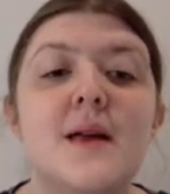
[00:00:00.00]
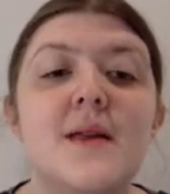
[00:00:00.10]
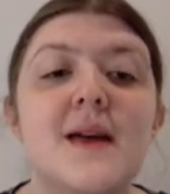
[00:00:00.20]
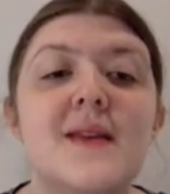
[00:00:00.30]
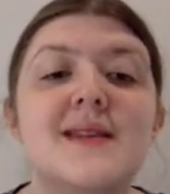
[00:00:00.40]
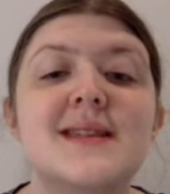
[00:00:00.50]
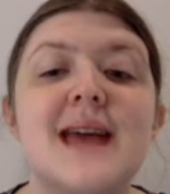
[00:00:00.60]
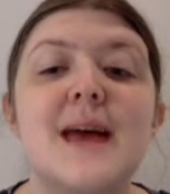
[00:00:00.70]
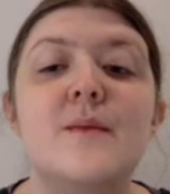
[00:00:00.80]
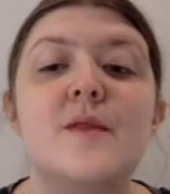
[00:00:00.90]
they're the
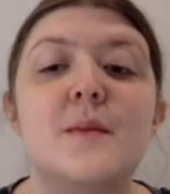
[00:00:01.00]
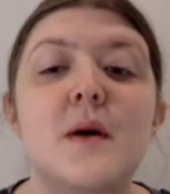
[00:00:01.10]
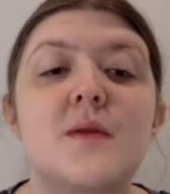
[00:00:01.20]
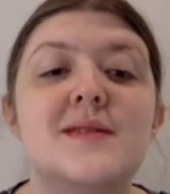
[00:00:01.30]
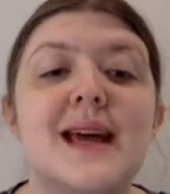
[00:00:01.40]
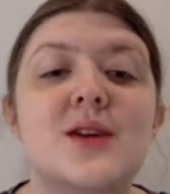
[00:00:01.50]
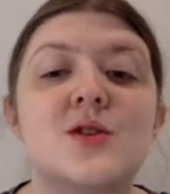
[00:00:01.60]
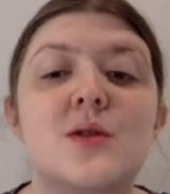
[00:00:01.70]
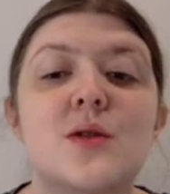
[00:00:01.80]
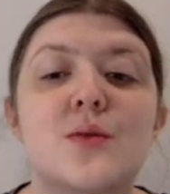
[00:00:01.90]
same for both
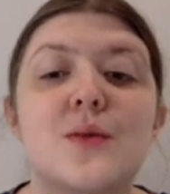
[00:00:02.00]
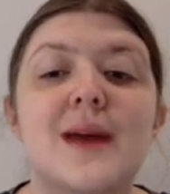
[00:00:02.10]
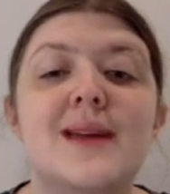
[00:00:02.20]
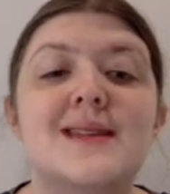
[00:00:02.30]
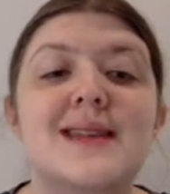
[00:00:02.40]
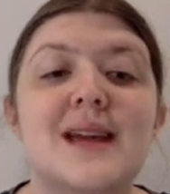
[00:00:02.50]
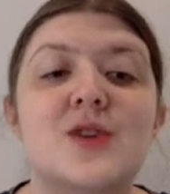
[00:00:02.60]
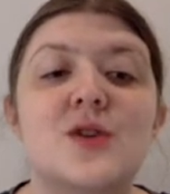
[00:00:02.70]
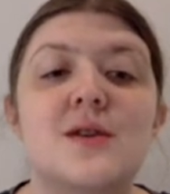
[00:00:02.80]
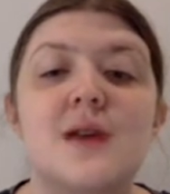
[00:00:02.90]
Section 3 and
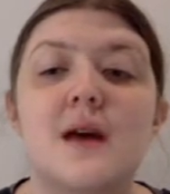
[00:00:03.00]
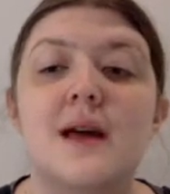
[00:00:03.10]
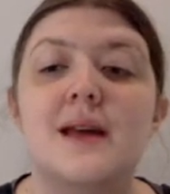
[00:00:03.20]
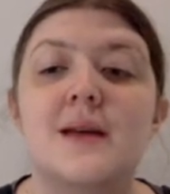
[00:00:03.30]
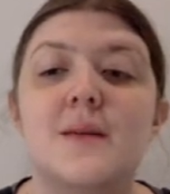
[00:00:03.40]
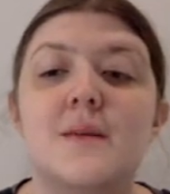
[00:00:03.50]
Section 9.